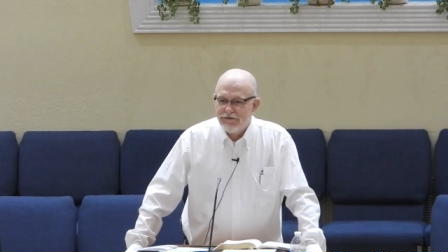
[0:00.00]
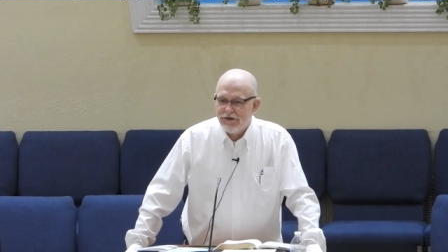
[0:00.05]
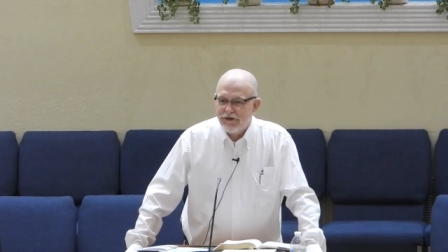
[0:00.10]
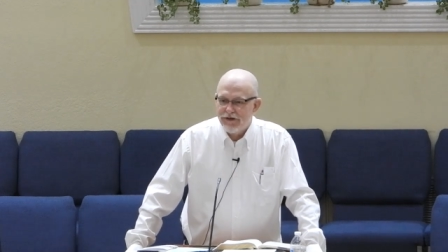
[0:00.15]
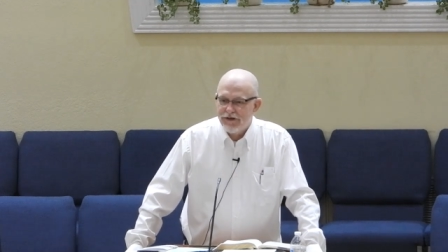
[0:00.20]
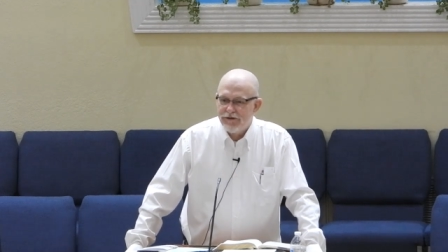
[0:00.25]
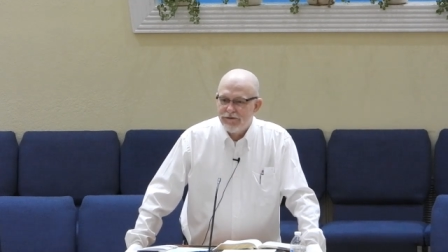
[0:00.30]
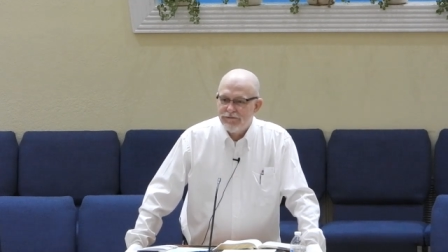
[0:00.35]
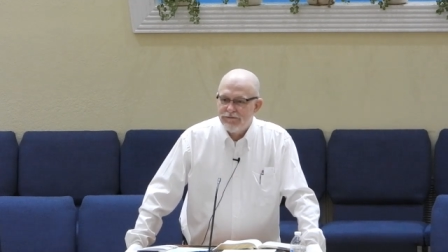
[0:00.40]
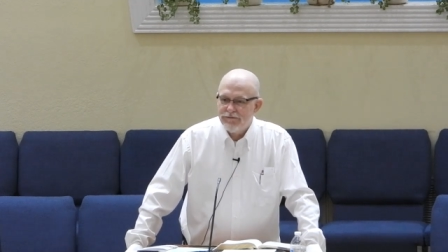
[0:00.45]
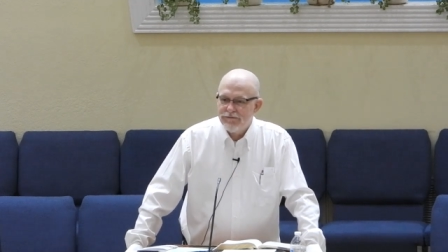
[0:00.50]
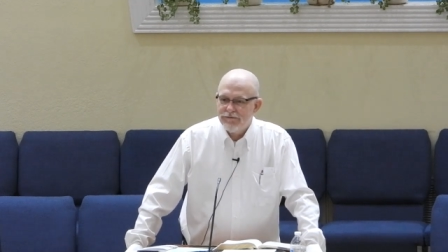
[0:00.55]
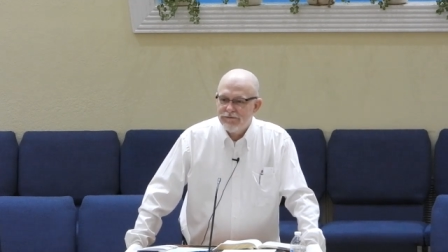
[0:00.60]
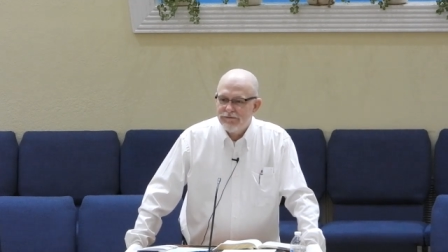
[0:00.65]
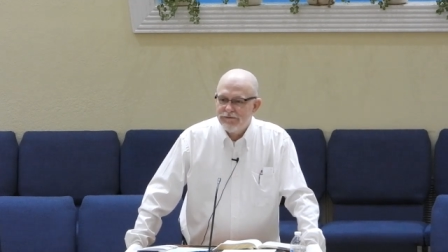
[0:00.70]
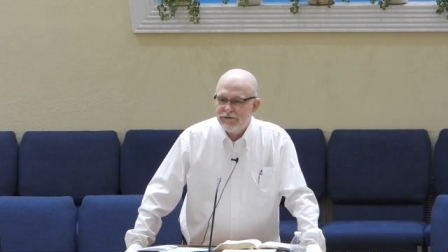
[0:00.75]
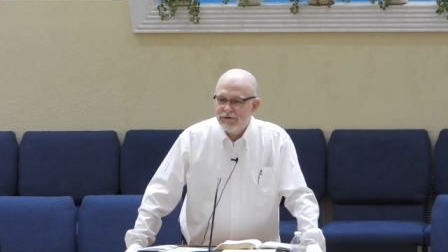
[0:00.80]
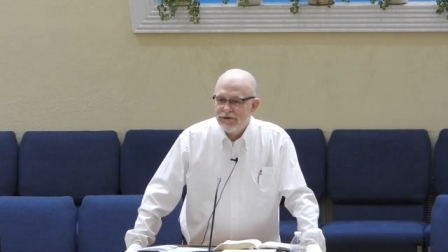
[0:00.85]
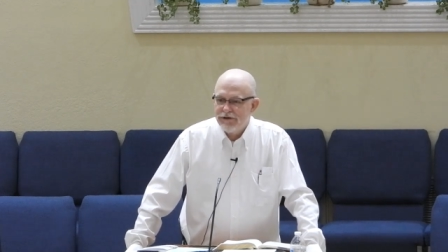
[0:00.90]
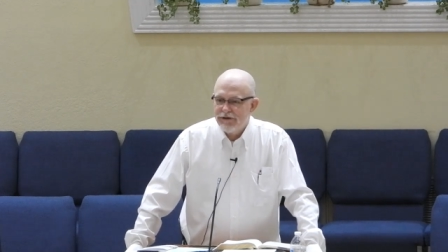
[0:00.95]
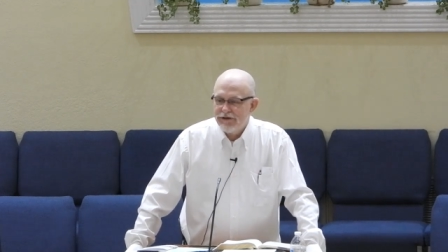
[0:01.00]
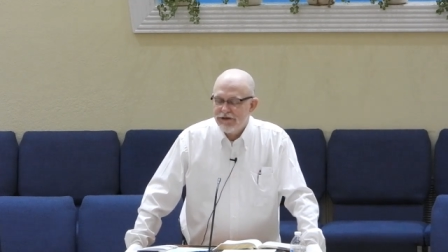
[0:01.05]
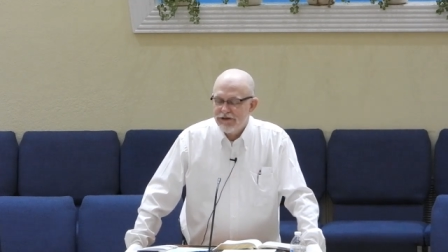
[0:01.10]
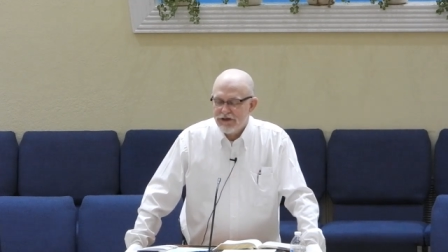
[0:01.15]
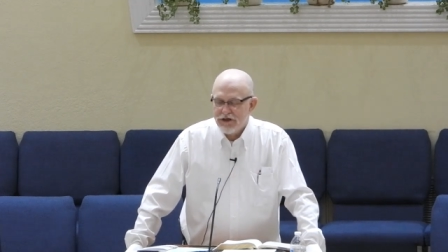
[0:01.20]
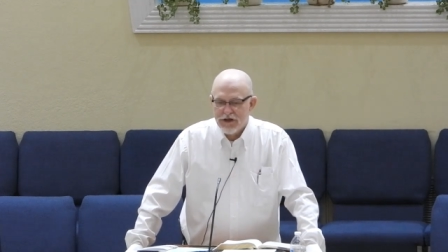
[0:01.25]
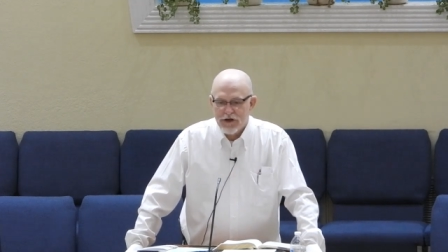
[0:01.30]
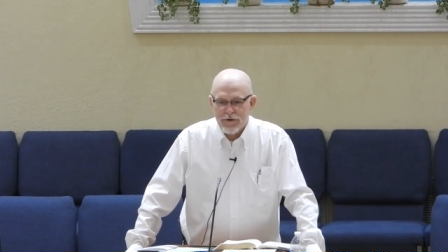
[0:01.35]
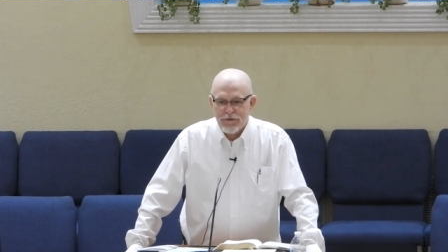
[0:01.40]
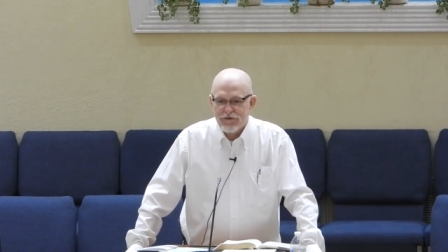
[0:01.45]
You know,
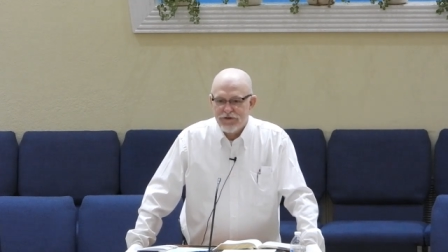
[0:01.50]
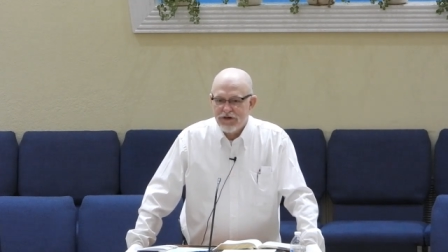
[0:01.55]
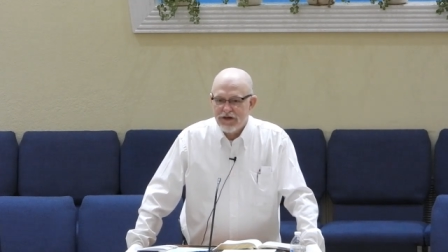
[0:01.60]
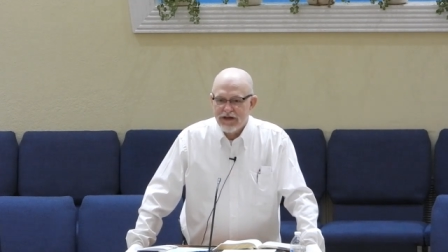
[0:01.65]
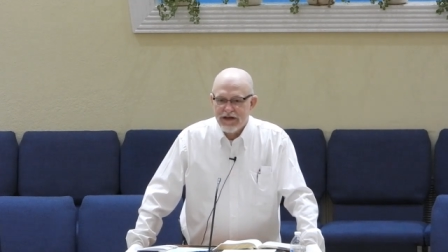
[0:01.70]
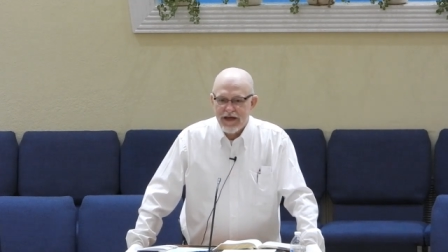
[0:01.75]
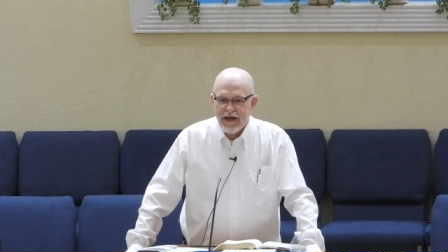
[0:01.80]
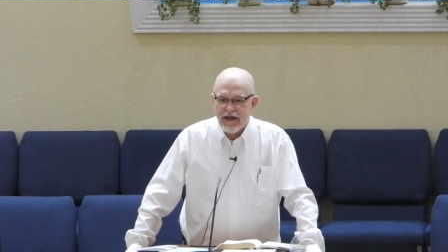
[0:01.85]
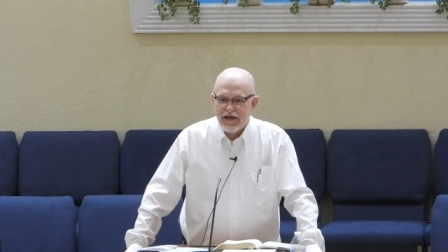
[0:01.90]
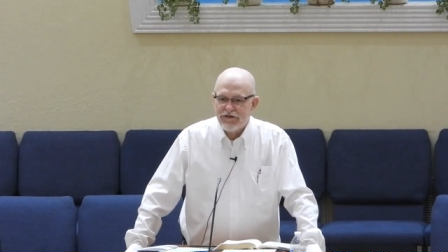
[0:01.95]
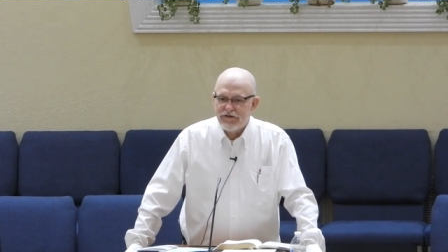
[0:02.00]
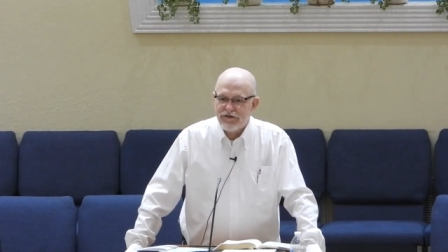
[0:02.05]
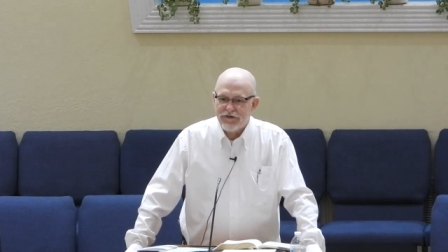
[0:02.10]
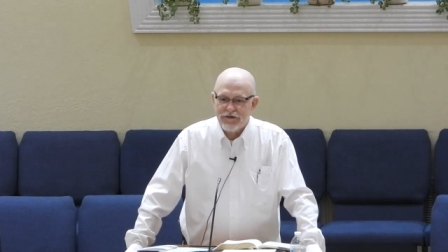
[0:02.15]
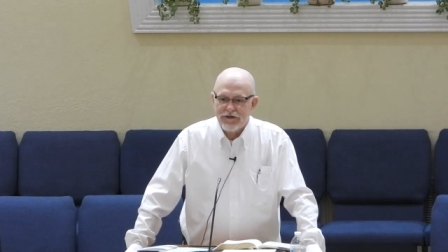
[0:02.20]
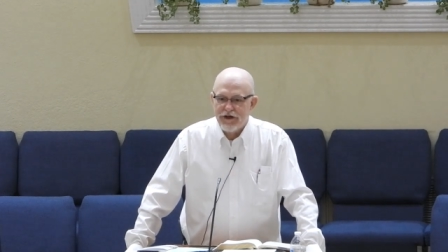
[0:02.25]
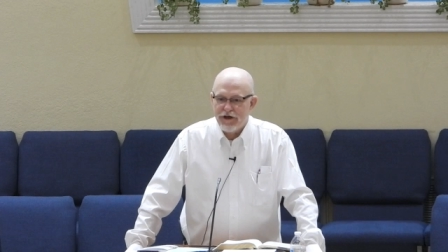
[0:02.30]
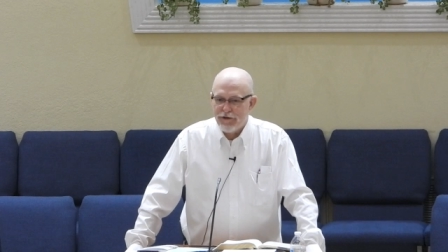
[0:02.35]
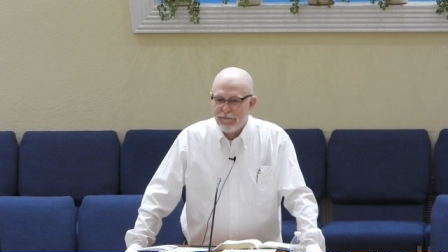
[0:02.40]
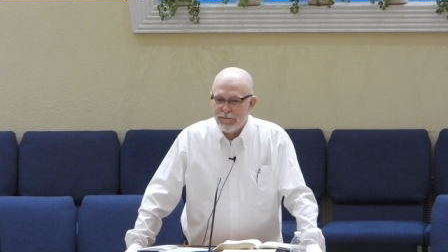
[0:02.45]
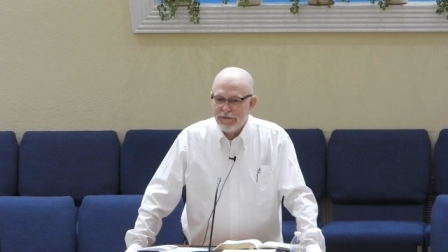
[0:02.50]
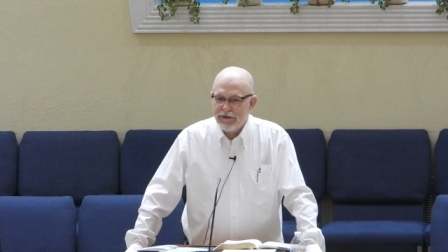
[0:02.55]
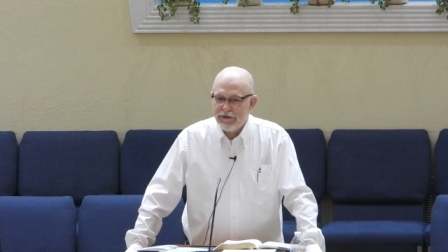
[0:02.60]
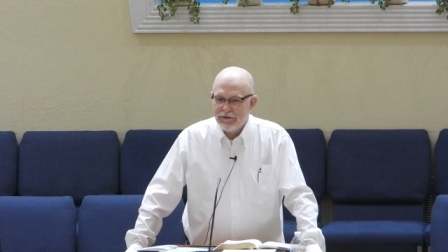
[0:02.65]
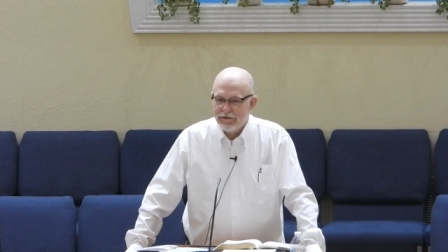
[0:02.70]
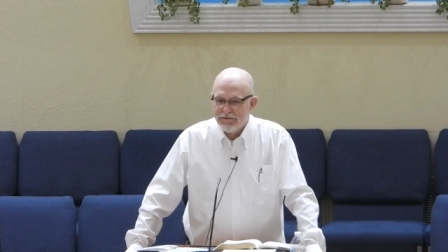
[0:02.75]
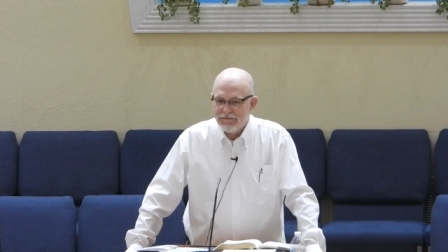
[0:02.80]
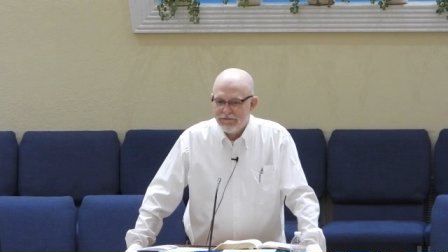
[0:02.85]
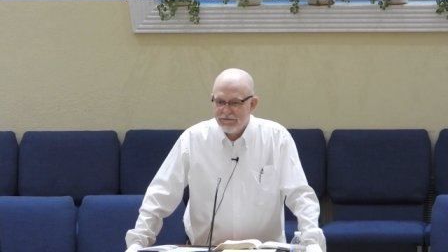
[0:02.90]
you don't see cancer coming